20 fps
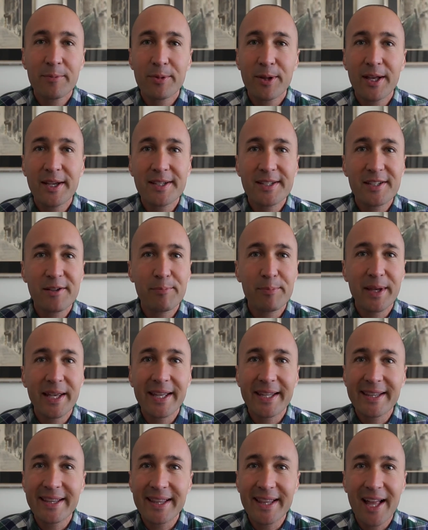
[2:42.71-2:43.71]
place of
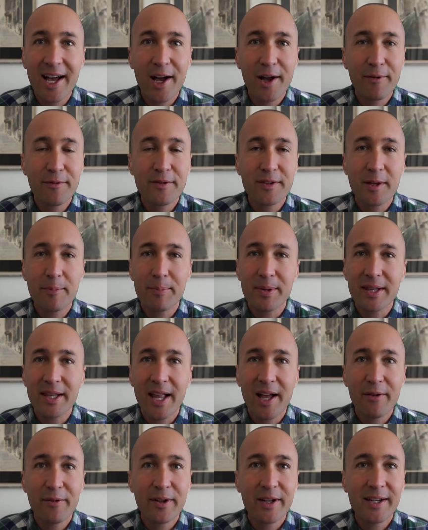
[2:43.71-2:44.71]
being loved, the
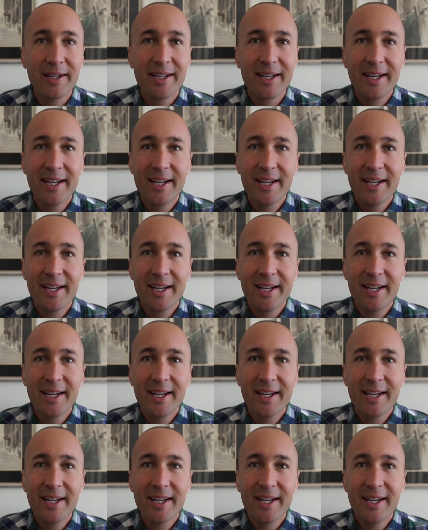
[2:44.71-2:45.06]
beloved,